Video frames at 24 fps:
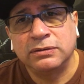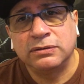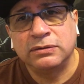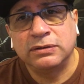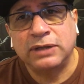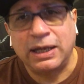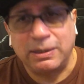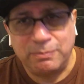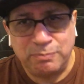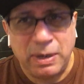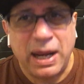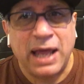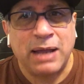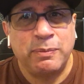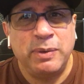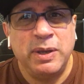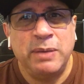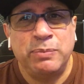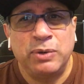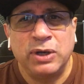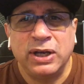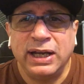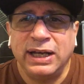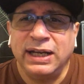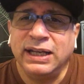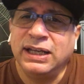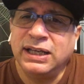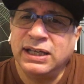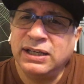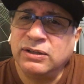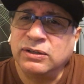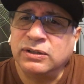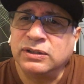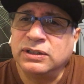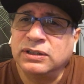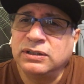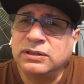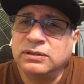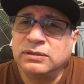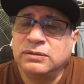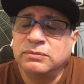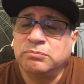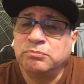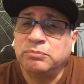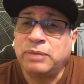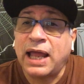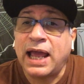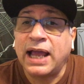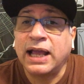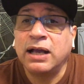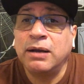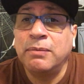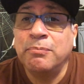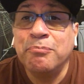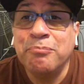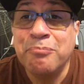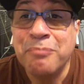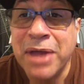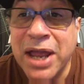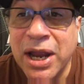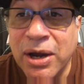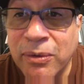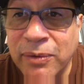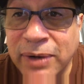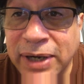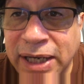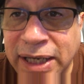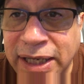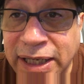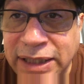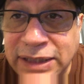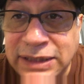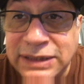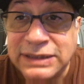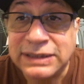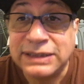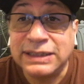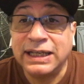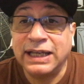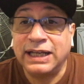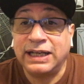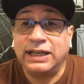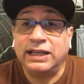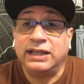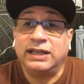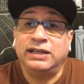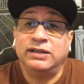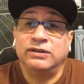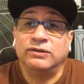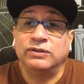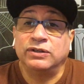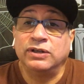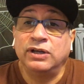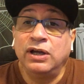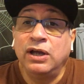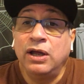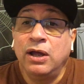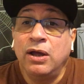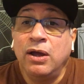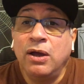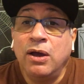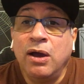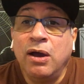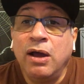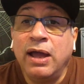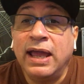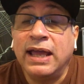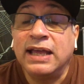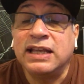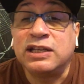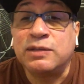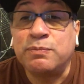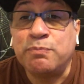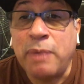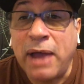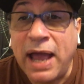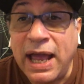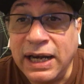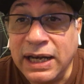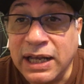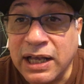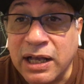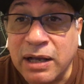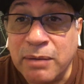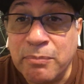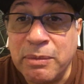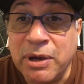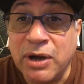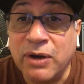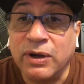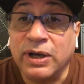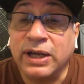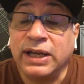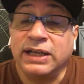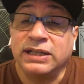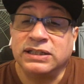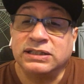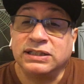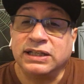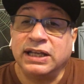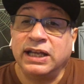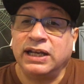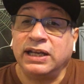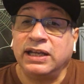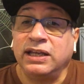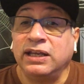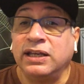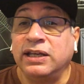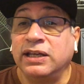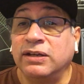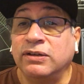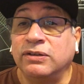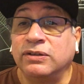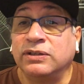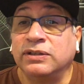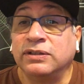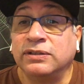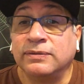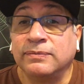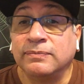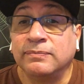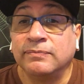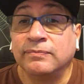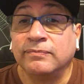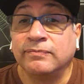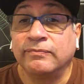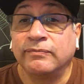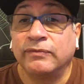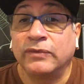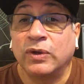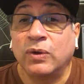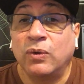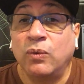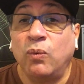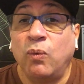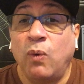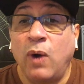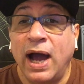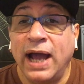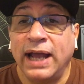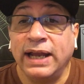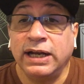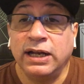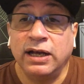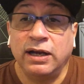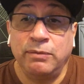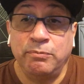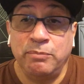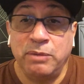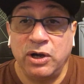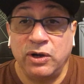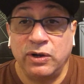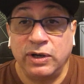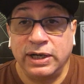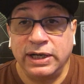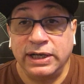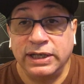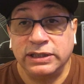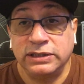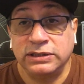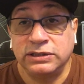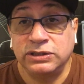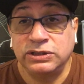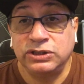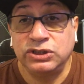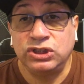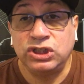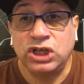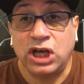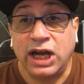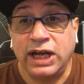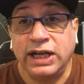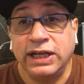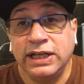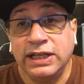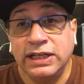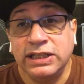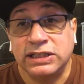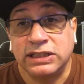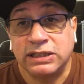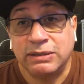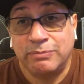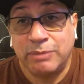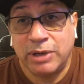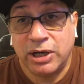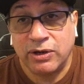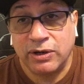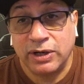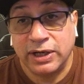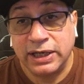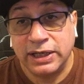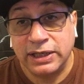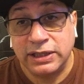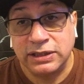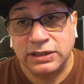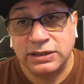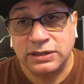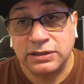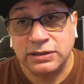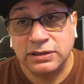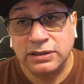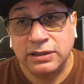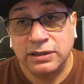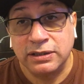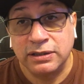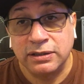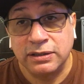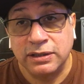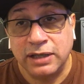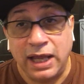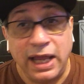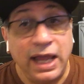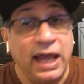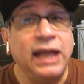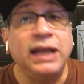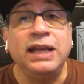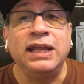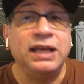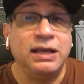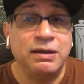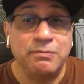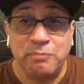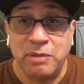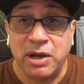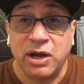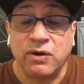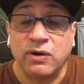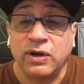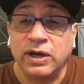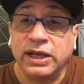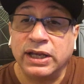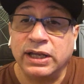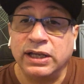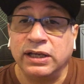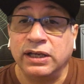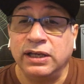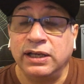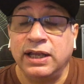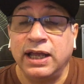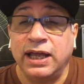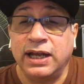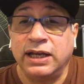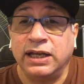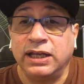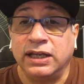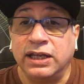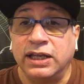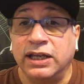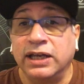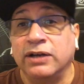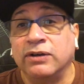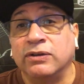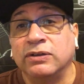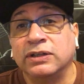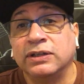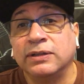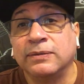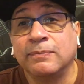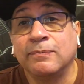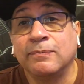Like black people getting killed, black Americans getting killed, Hispanic Americans getting killed, white Americans, Chinese Americans, any American getting killed.